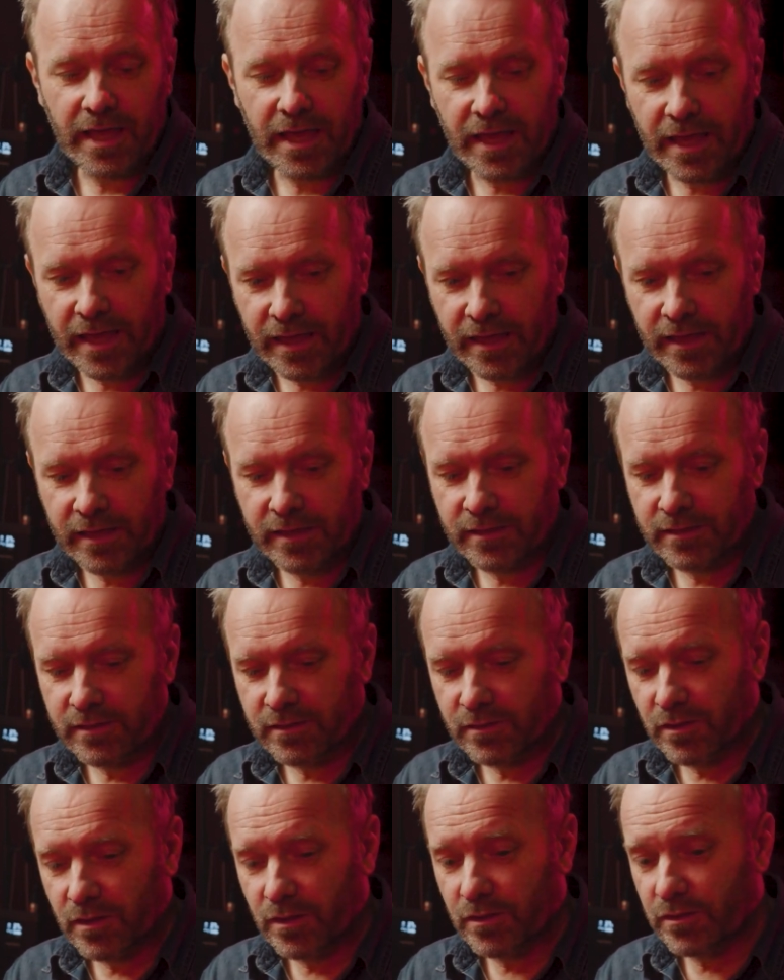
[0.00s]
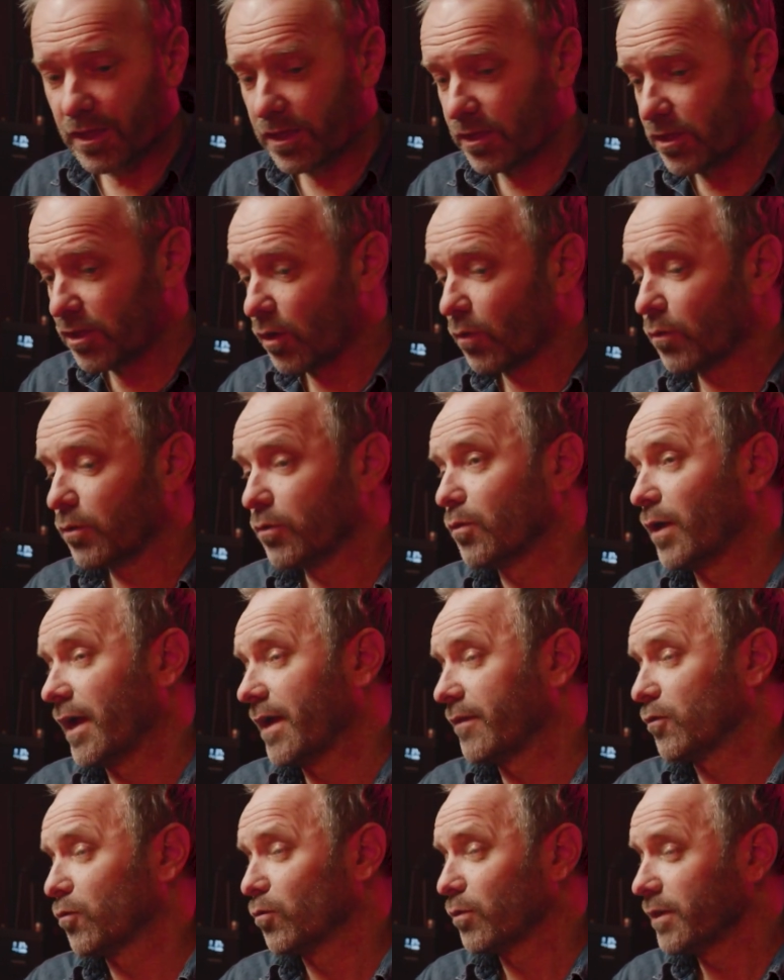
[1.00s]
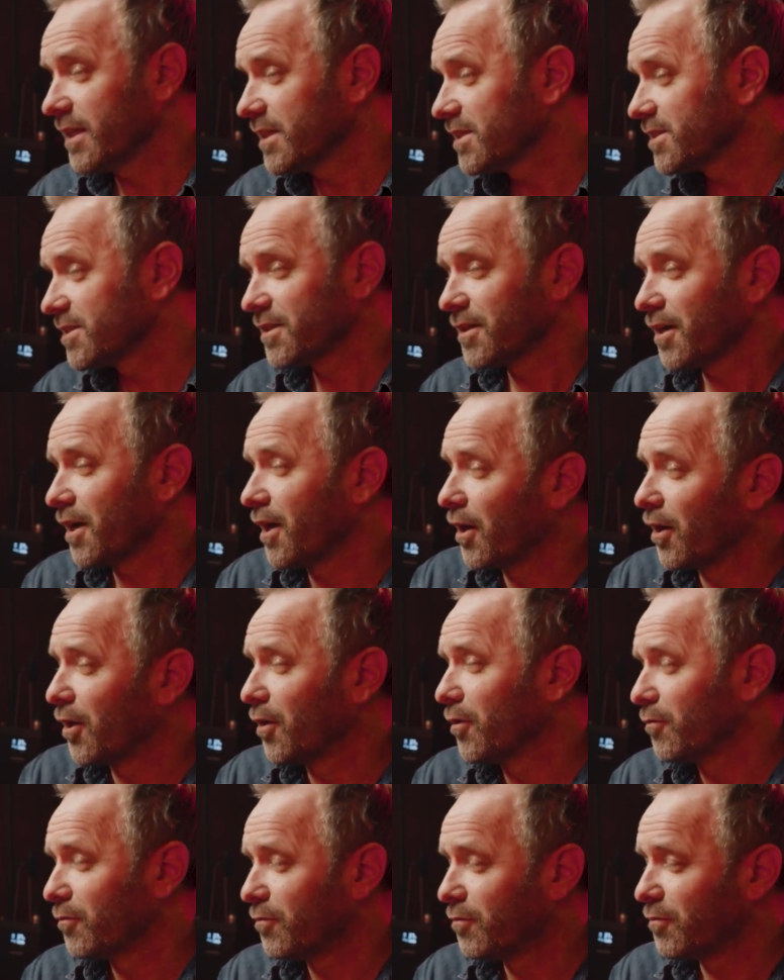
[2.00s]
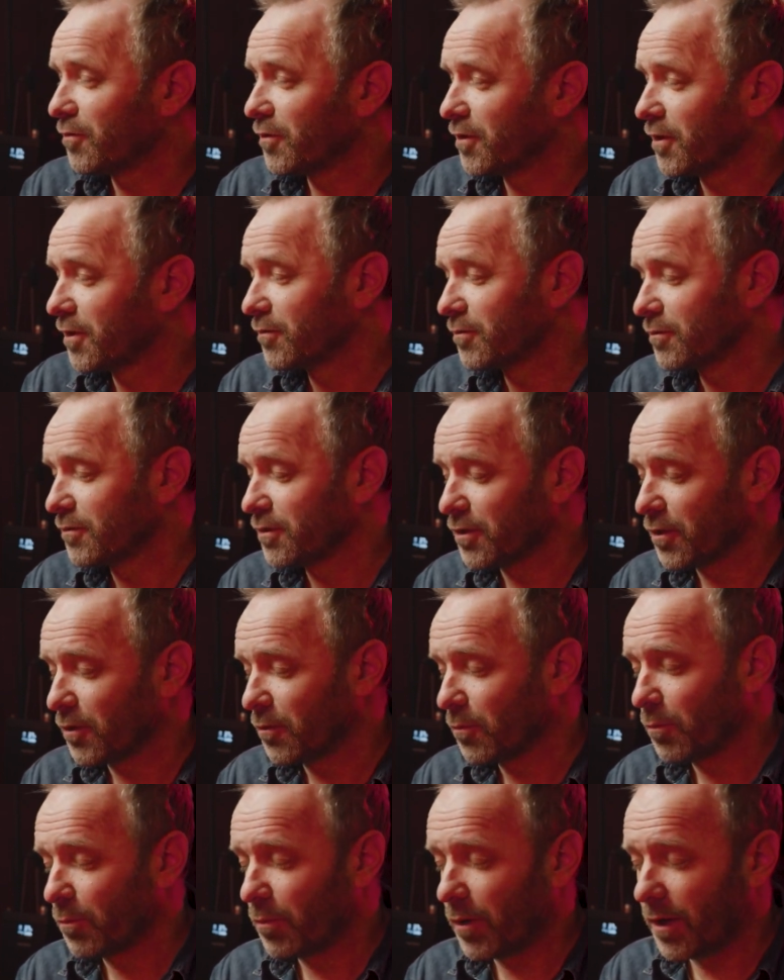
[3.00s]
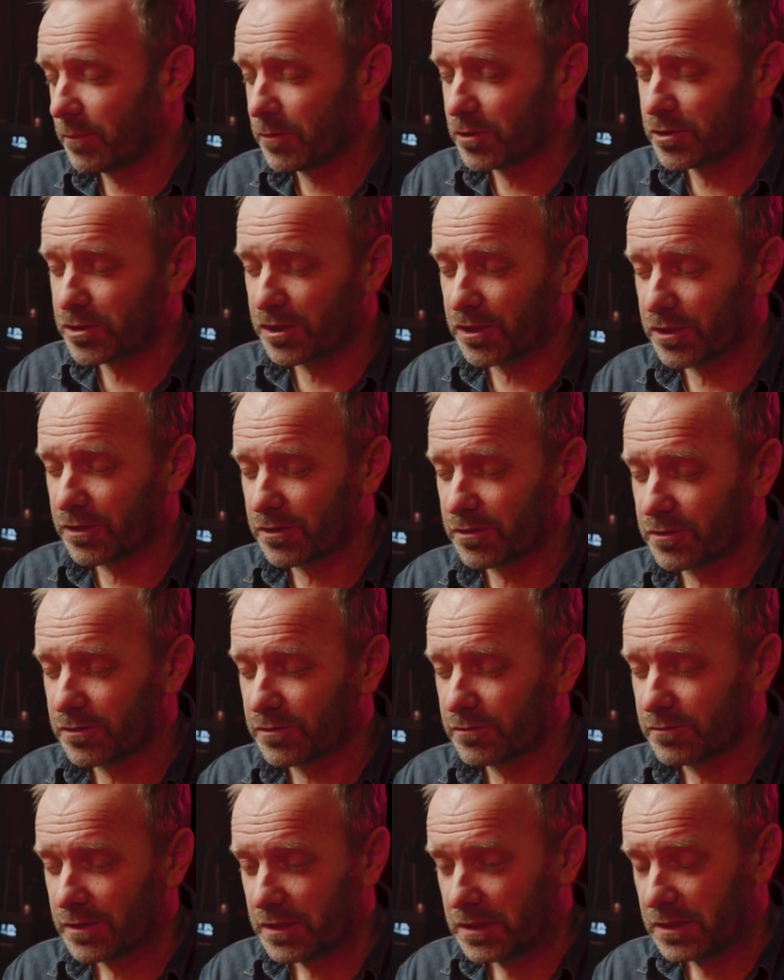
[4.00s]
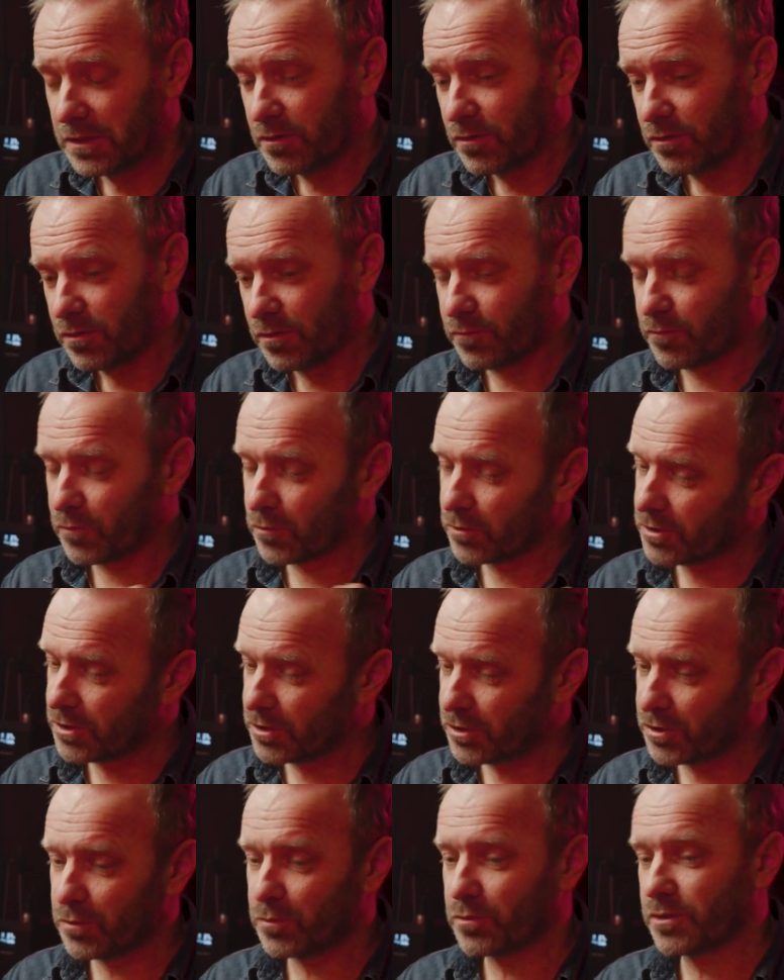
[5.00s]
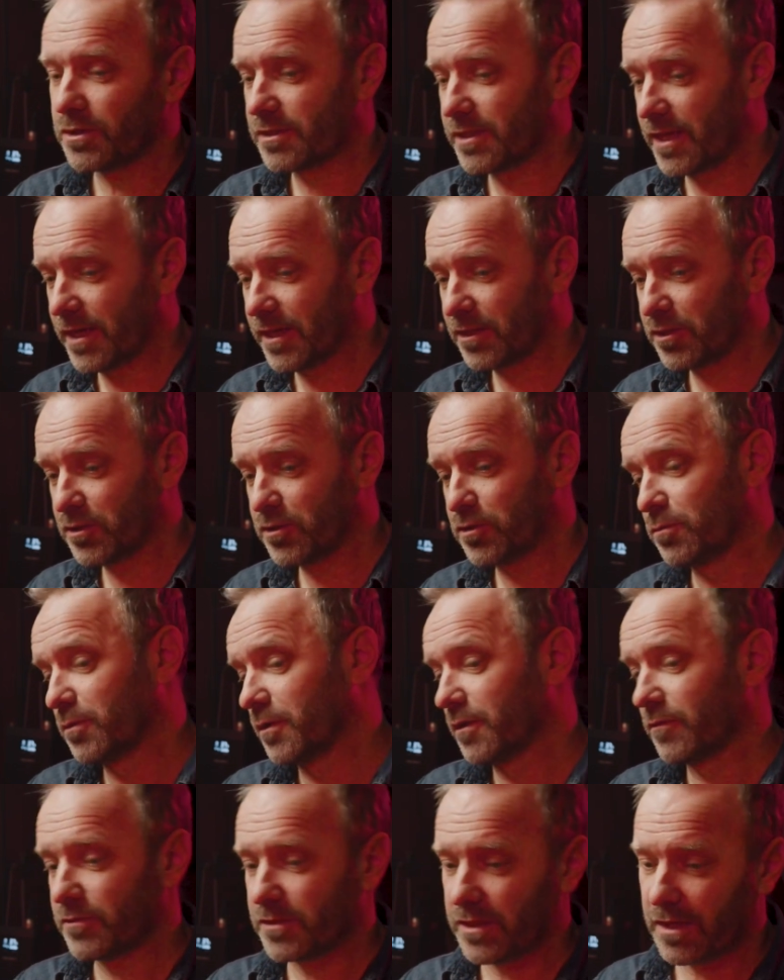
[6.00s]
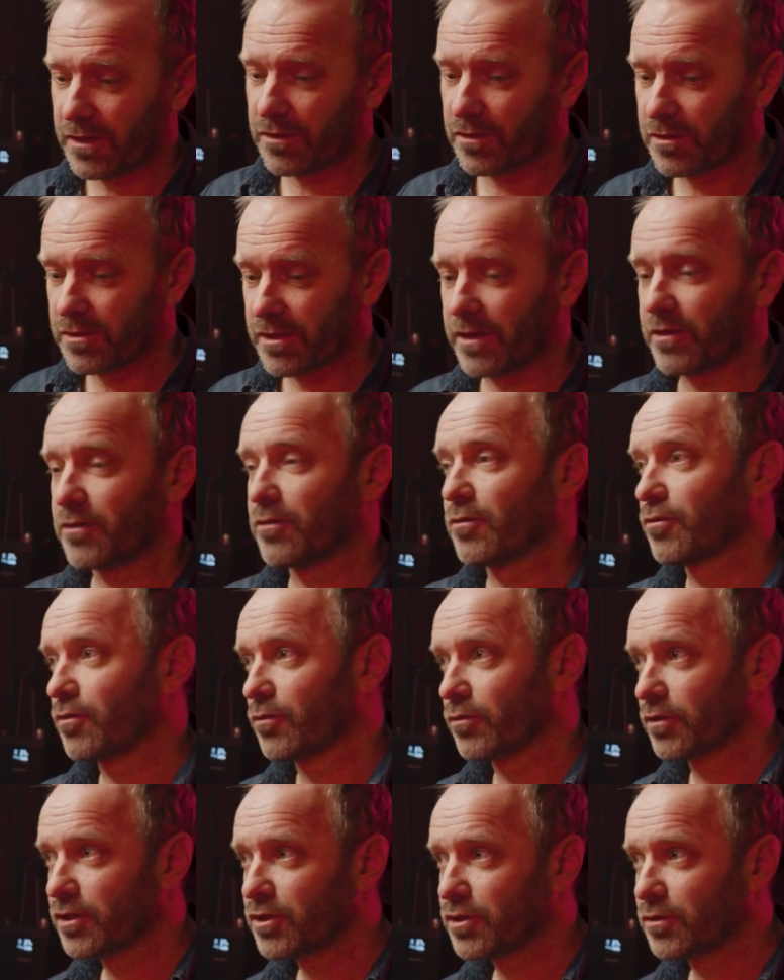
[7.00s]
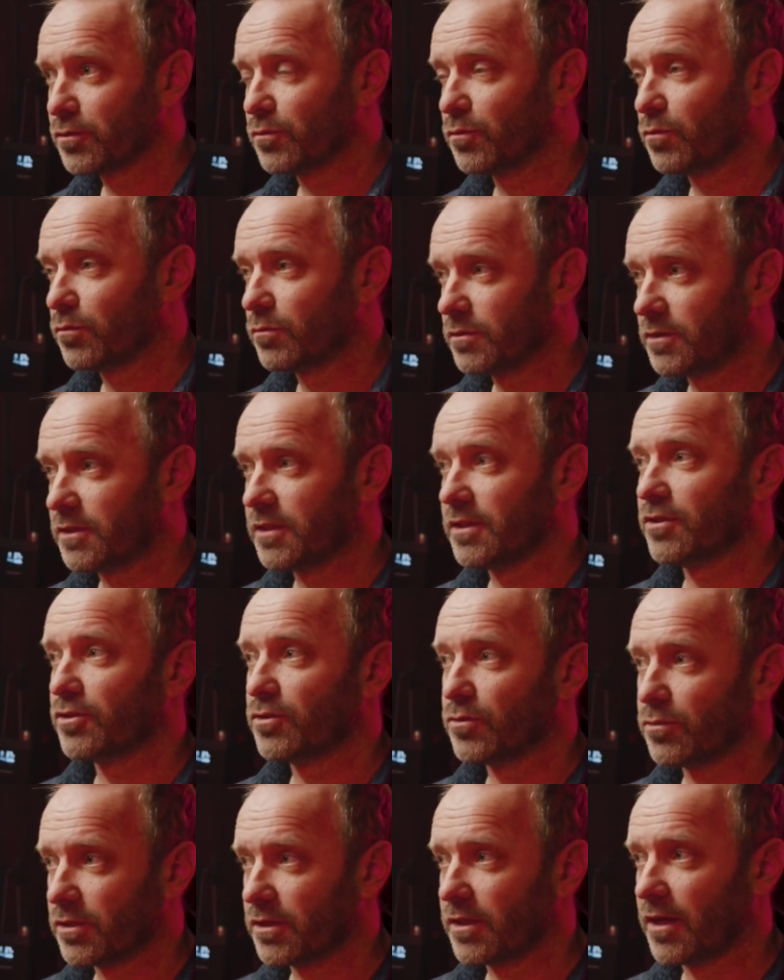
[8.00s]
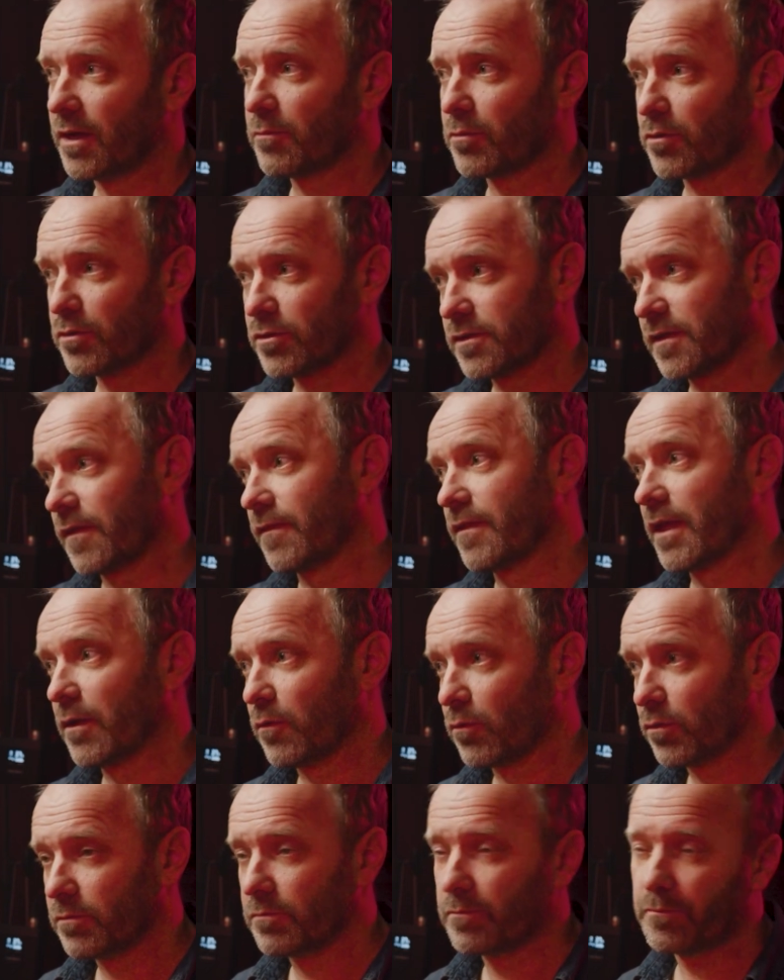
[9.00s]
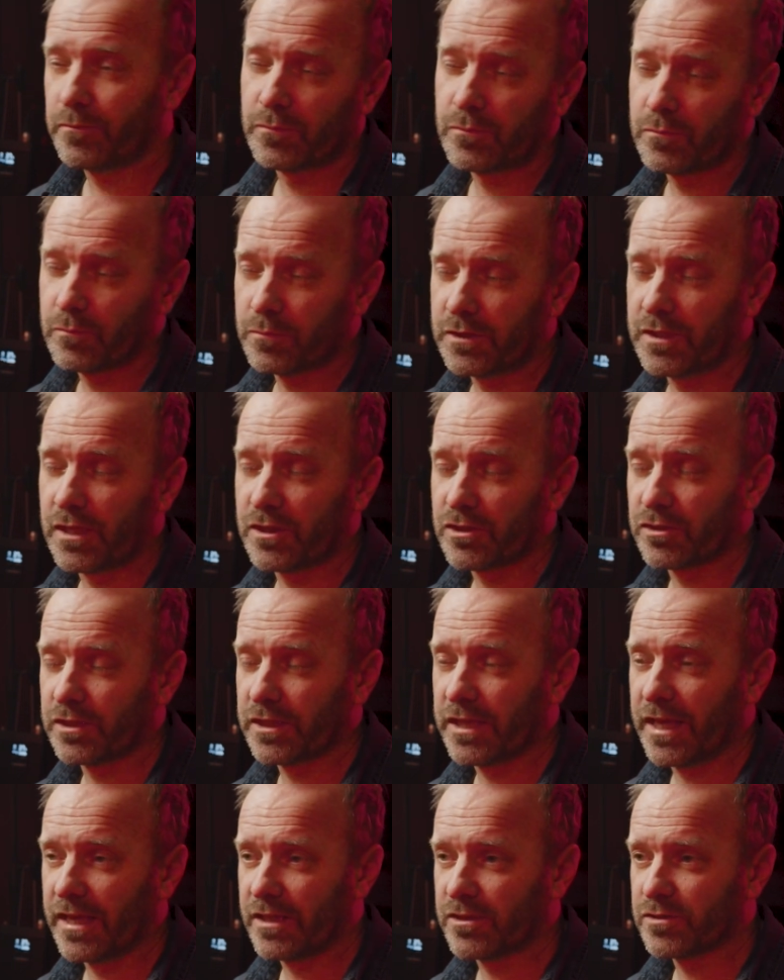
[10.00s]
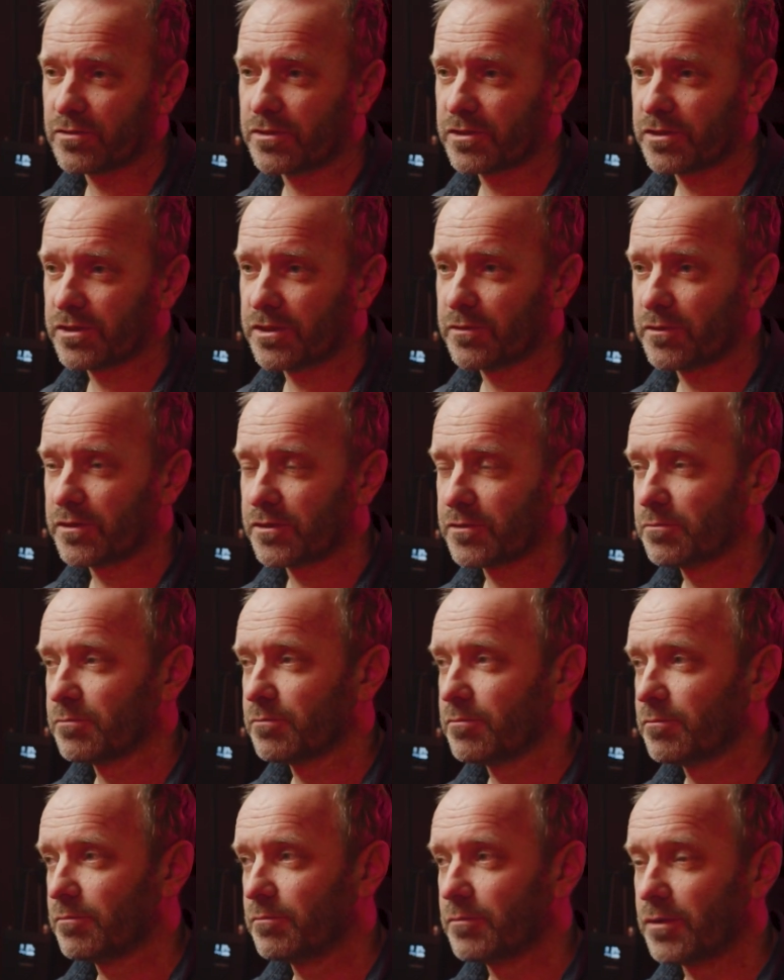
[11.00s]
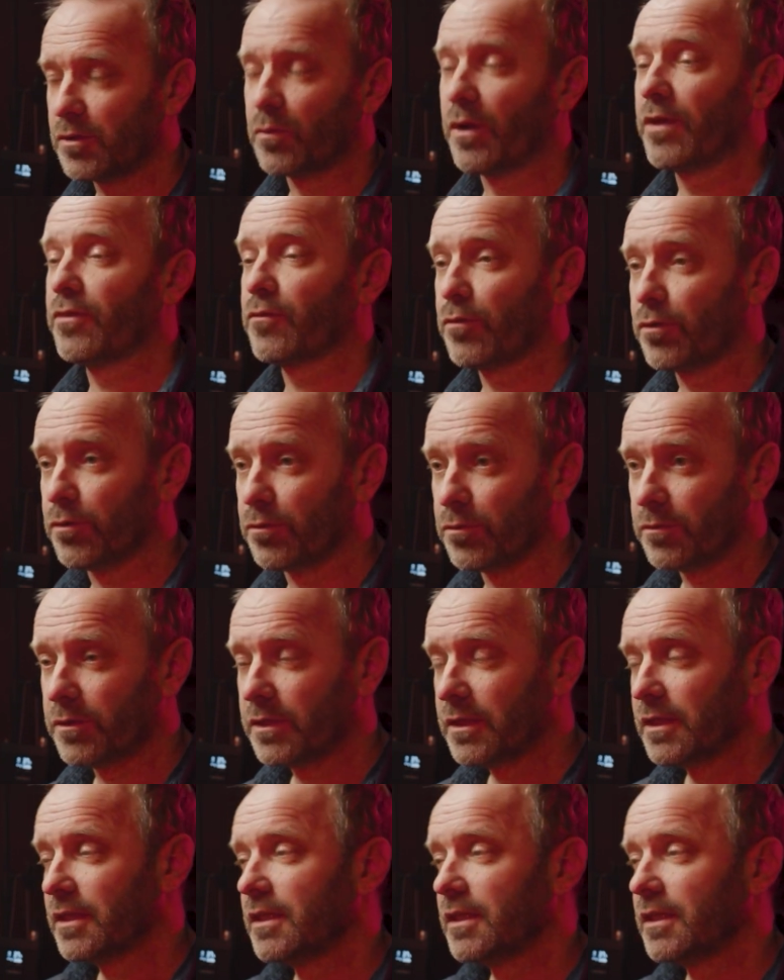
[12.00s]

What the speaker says: And that, we ran the risk of publishing the first issue or the second issue, but if, say, the second or third issue didn't do the numbers, that they would potentially cancel the series midway through.